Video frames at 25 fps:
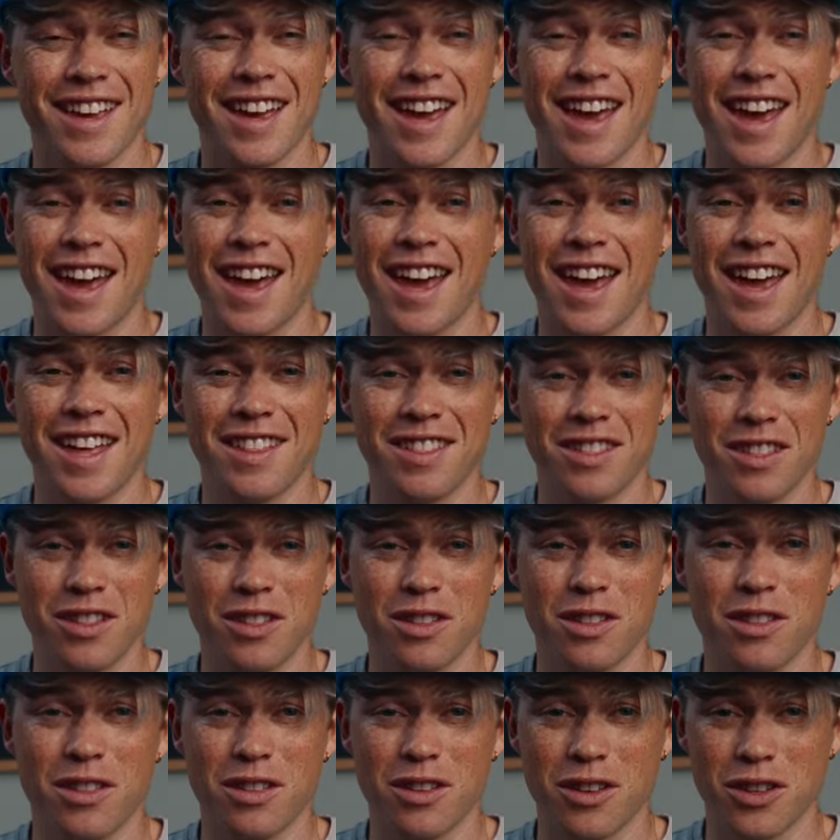
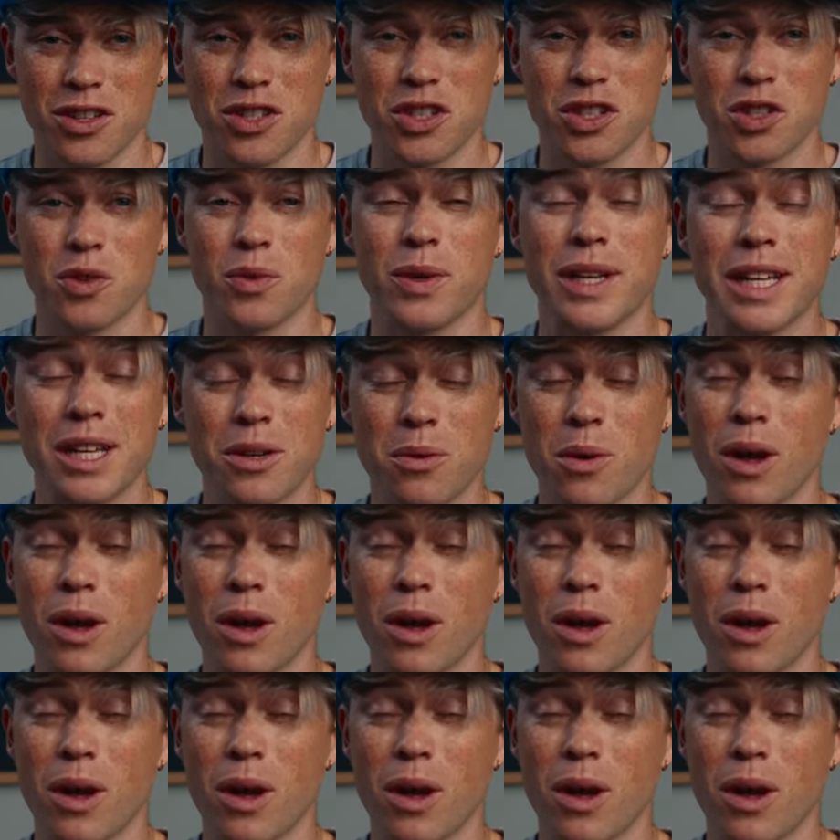and the screen